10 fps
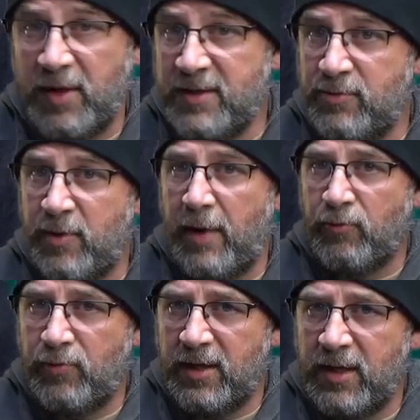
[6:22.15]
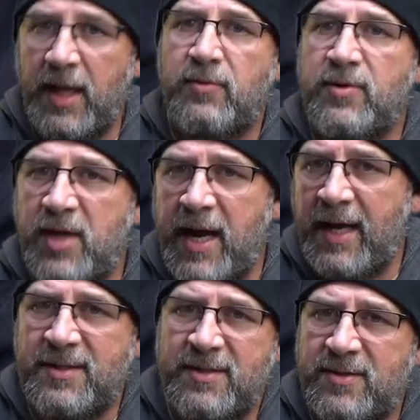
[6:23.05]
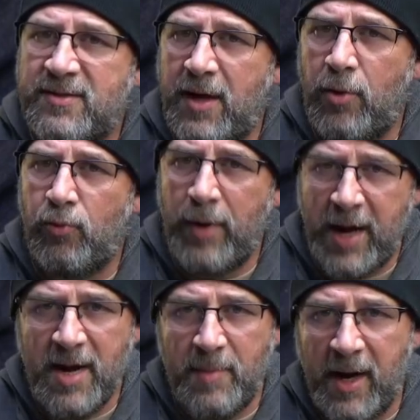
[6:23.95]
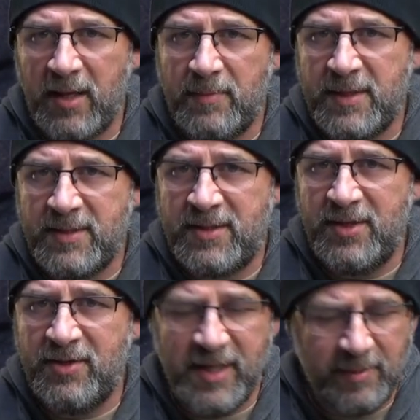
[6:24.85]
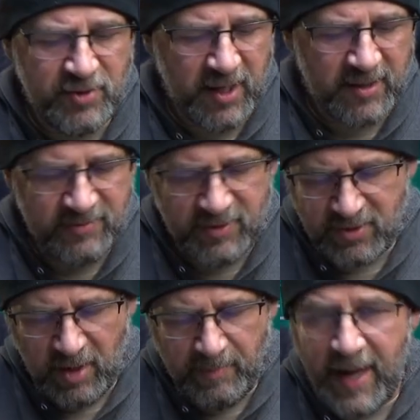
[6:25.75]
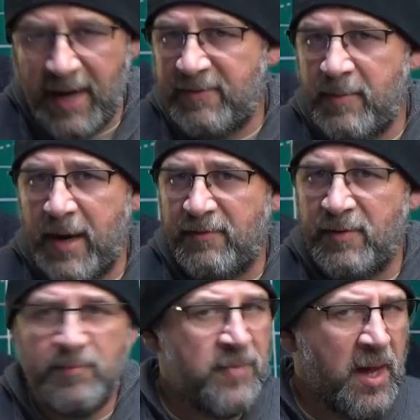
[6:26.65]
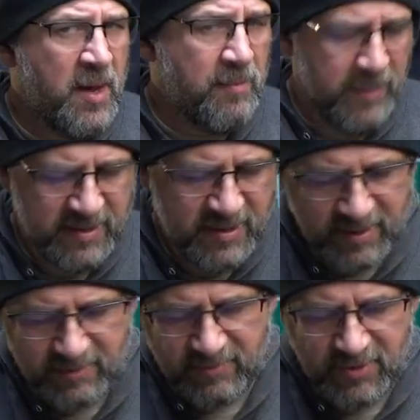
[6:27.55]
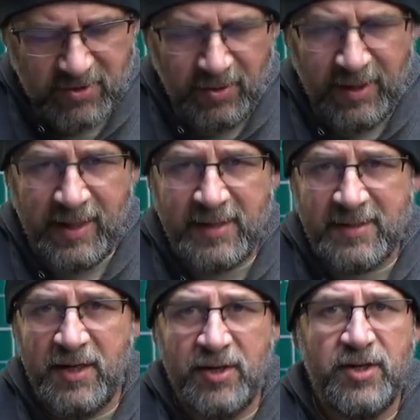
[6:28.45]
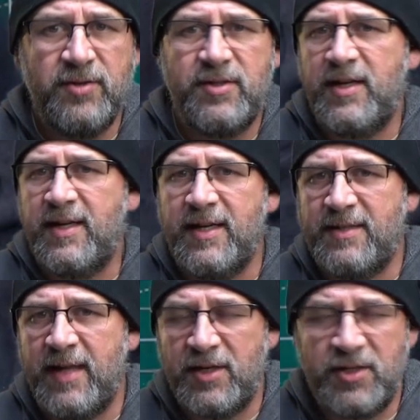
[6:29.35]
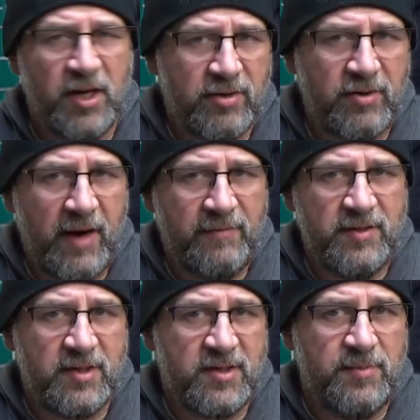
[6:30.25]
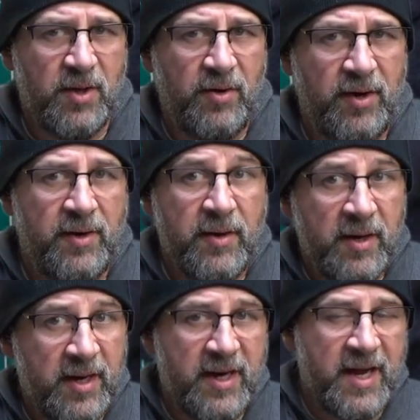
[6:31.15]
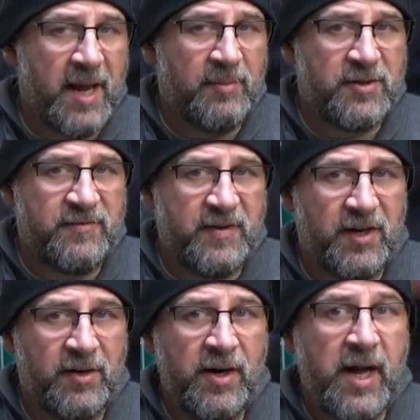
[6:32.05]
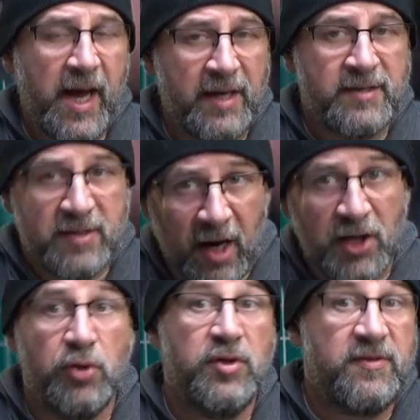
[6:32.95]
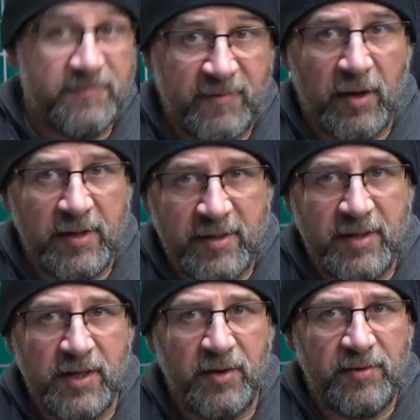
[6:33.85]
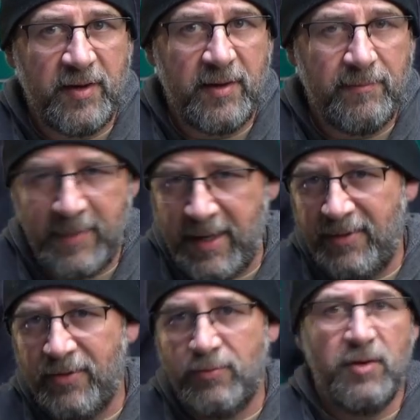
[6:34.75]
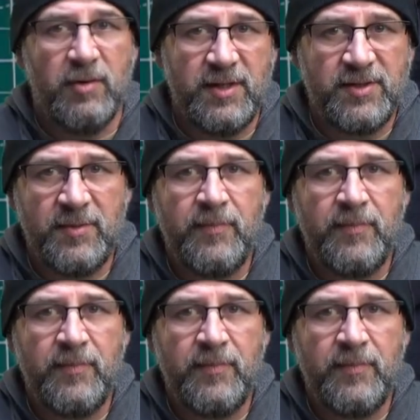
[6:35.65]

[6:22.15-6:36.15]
This is one I really like, which adds a random element to the objectives. This is called Manna from Heaven. Basic story that it's introducing is that a shuttlecraft has exploded in the atmosphere and its cargo is falling to the earth in the ruins.